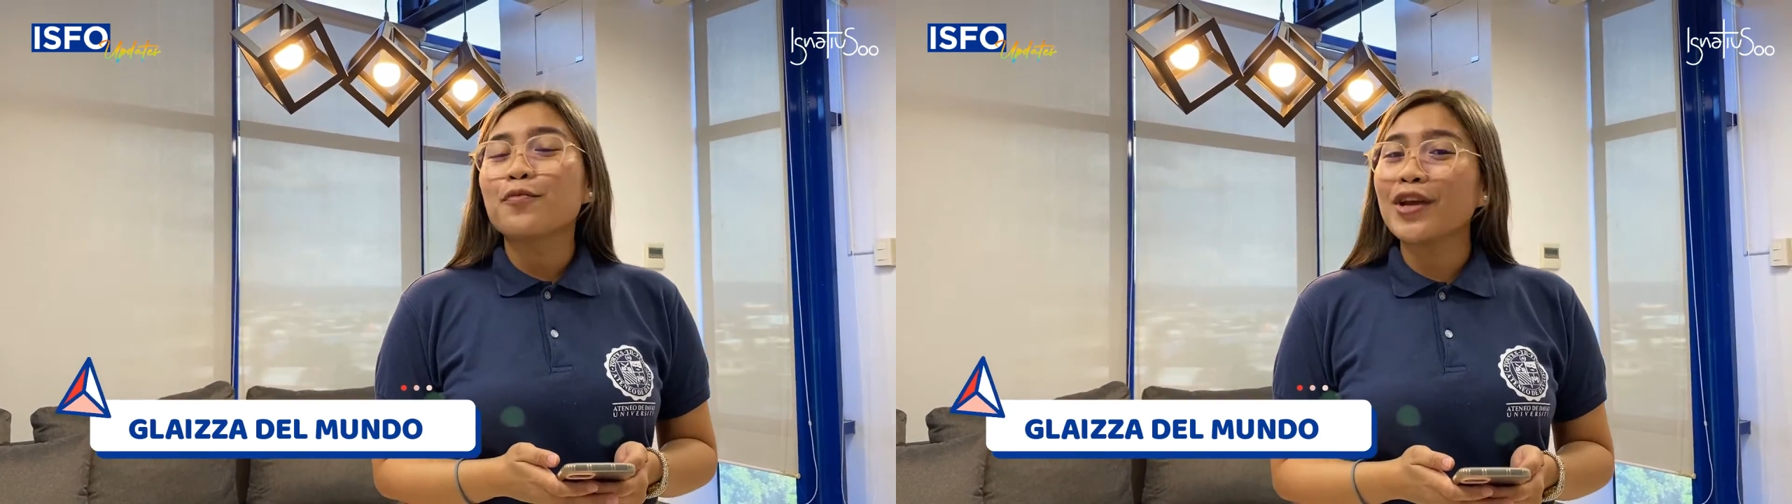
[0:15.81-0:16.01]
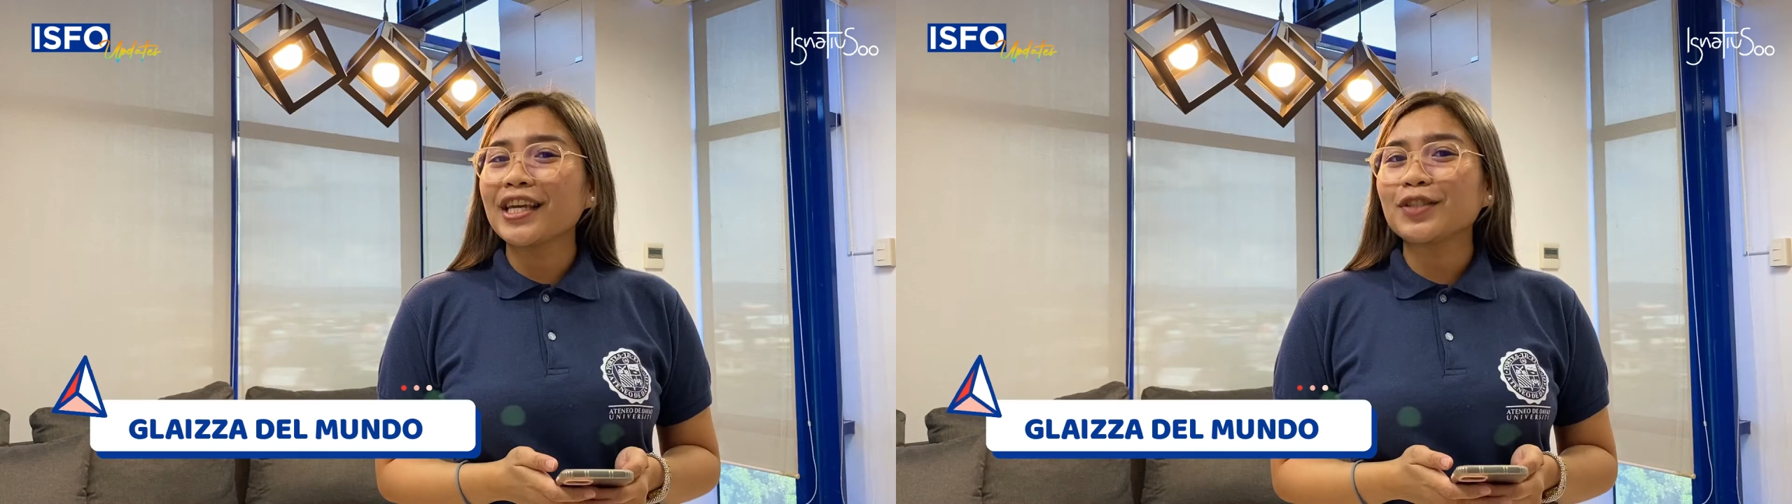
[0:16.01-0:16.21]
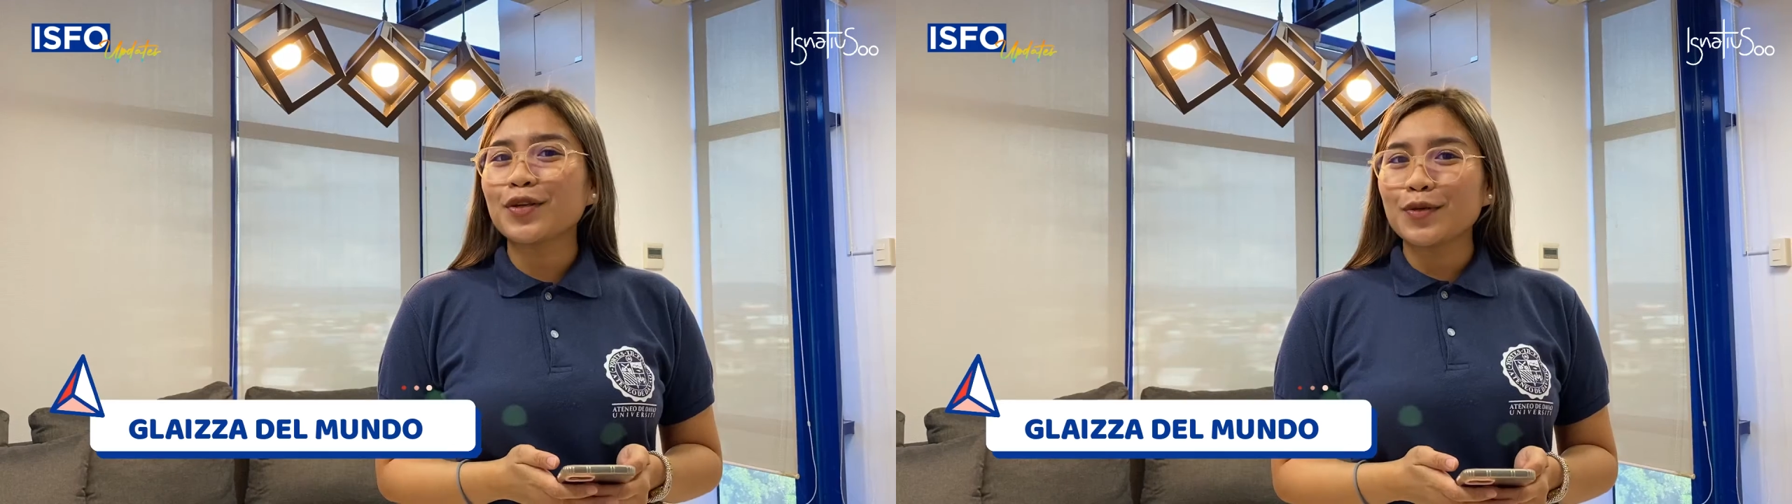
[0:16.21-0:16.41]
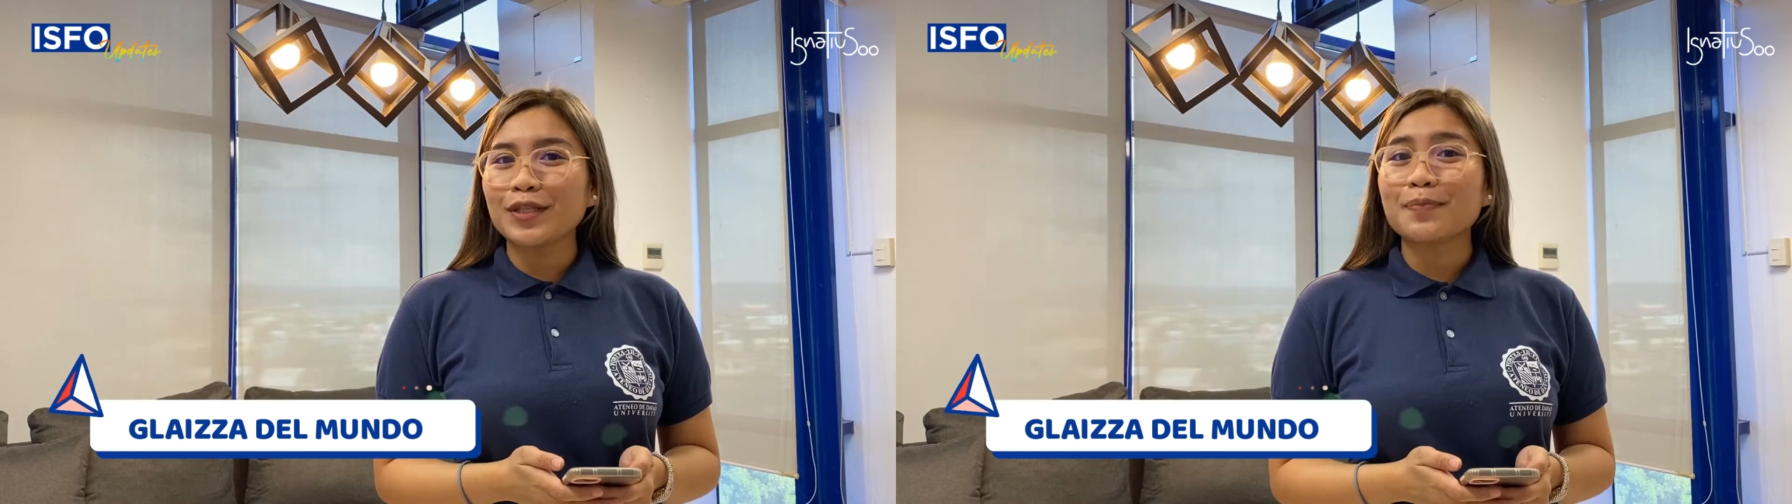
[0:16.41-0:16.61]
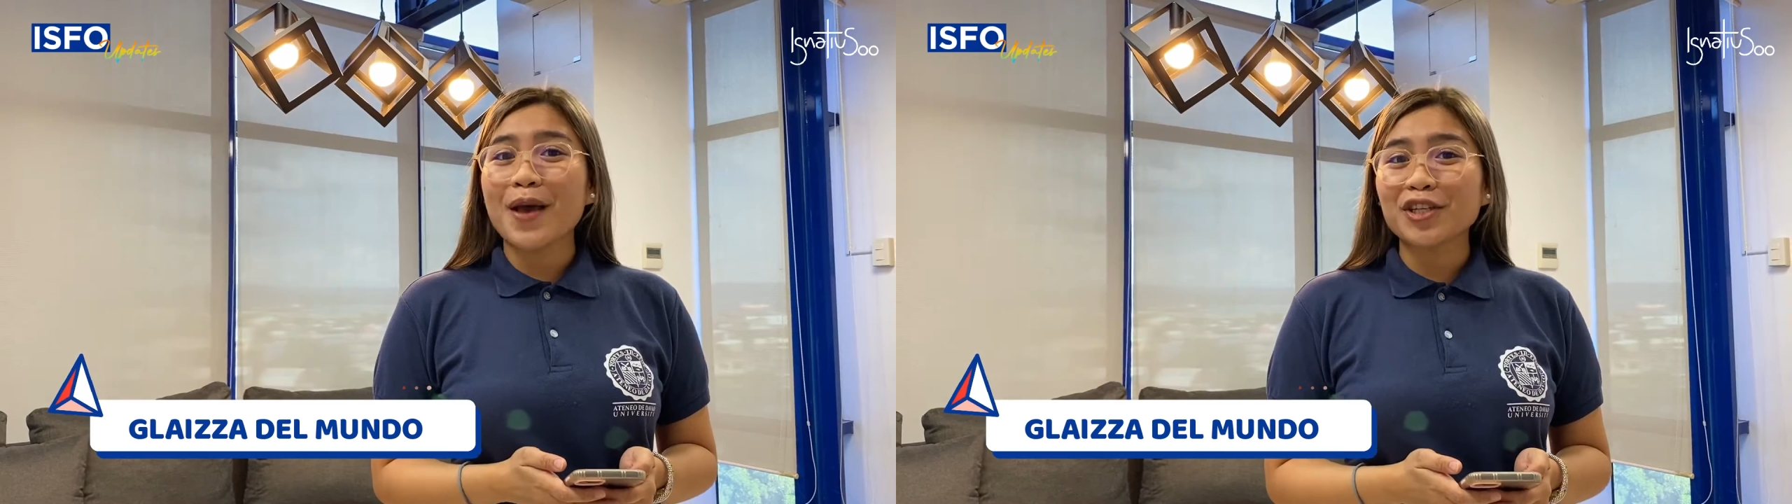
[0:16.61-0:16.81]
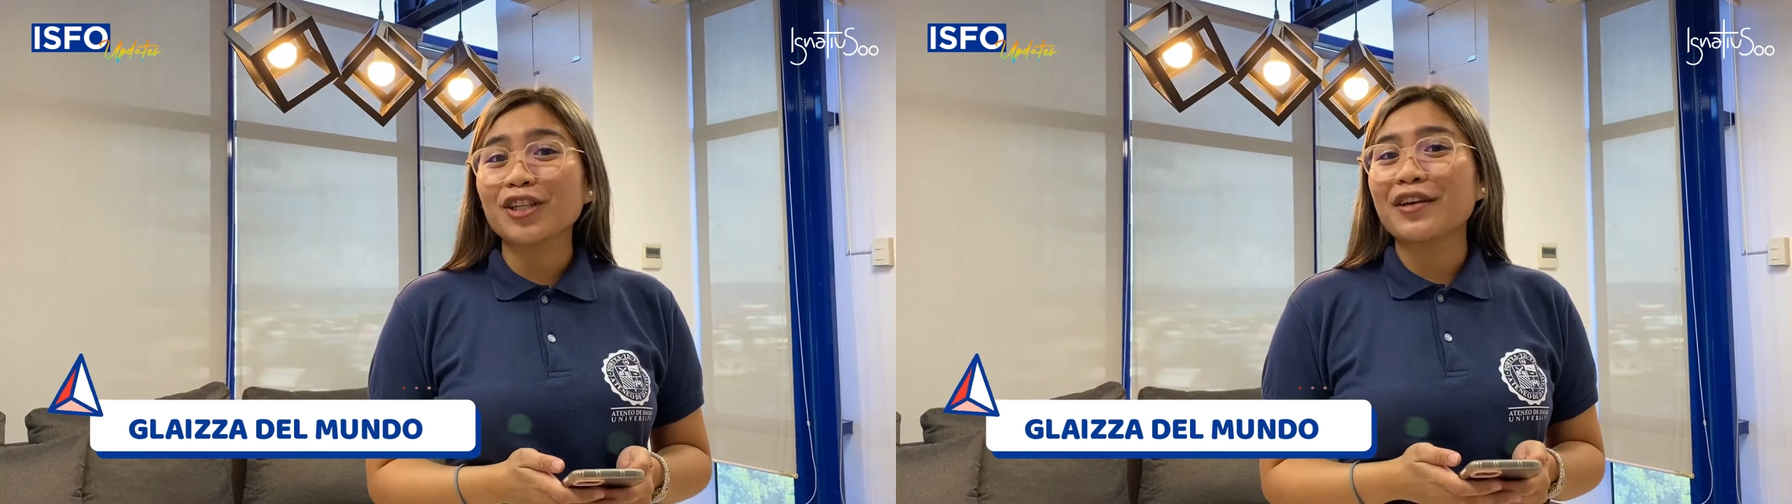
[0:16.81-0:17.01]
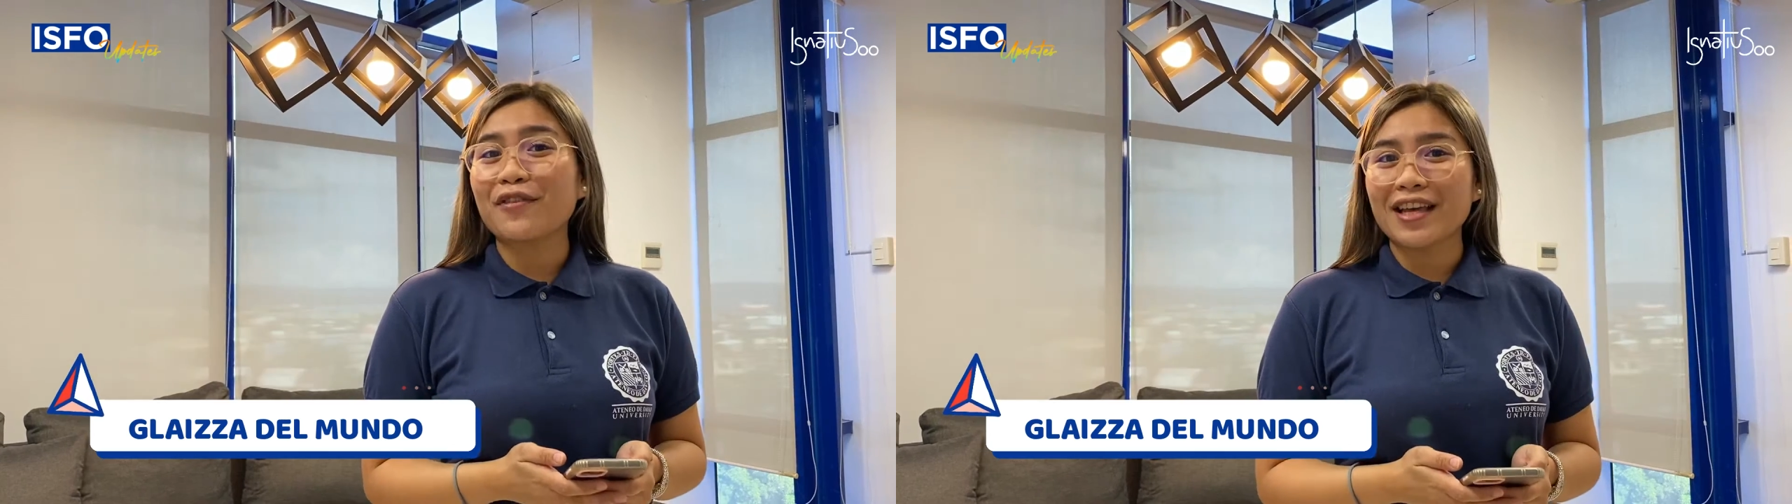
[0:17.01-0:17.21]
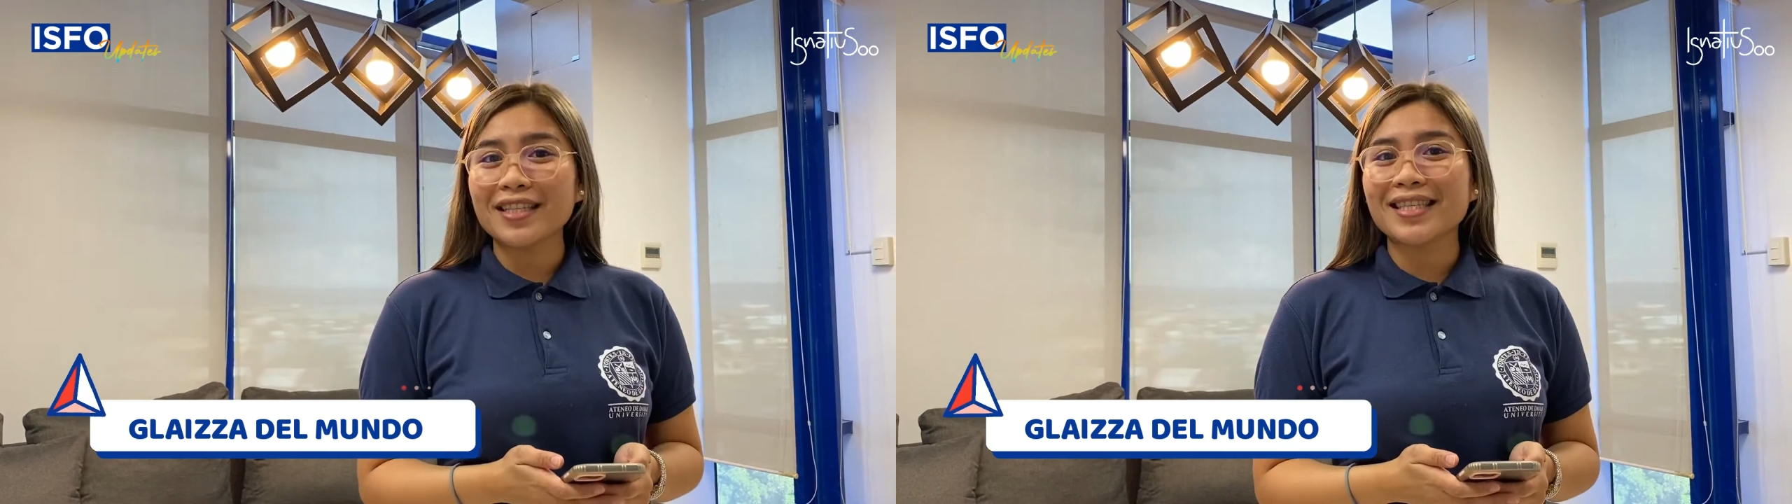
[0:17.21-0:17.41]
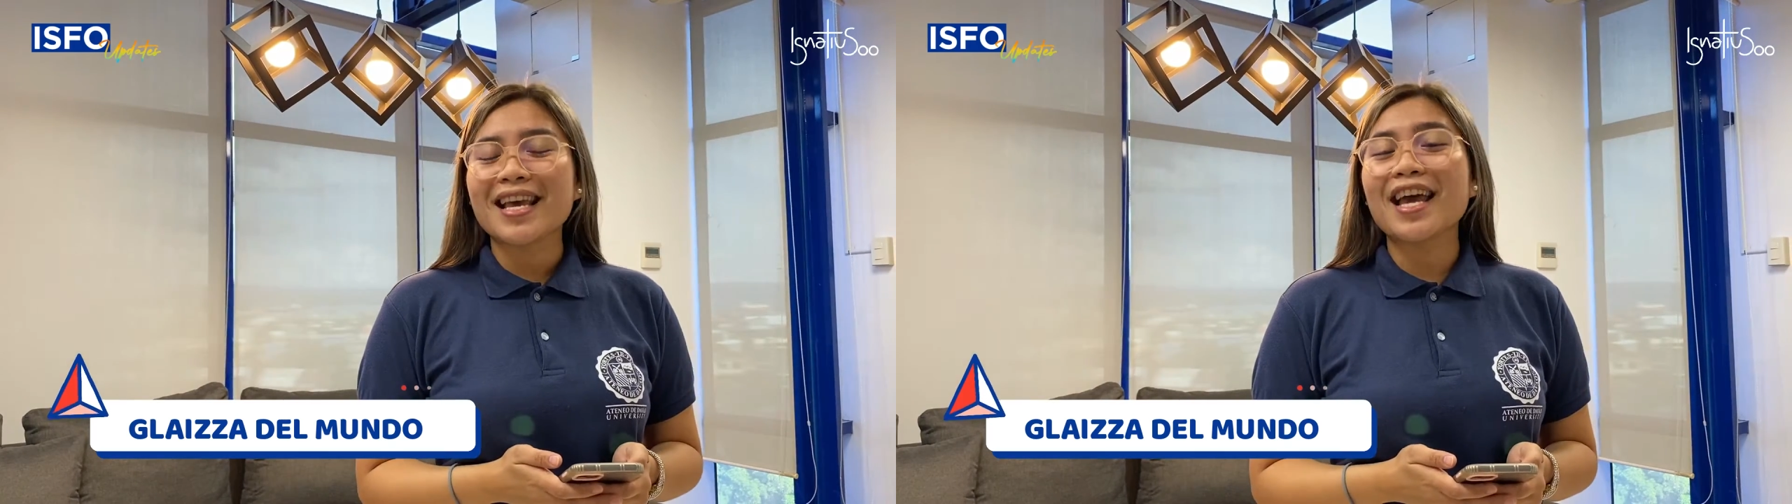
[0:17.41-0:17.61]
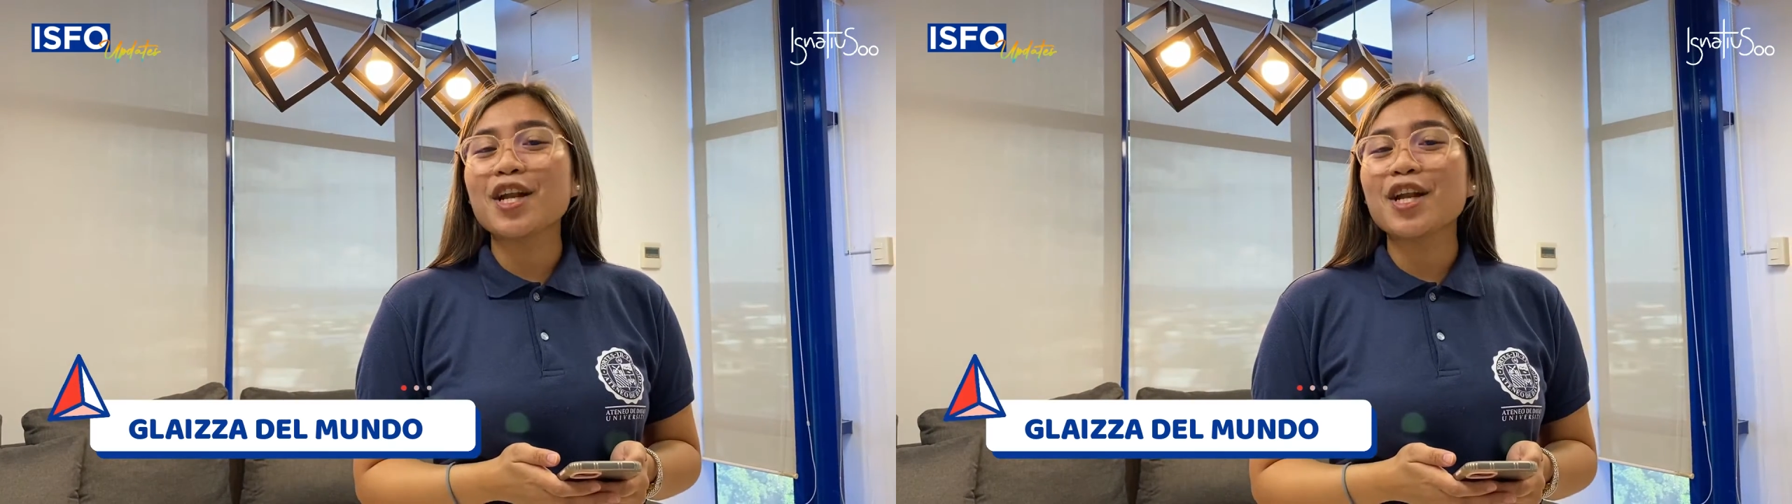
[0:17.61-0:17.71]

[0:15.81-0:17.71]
bringing to you special events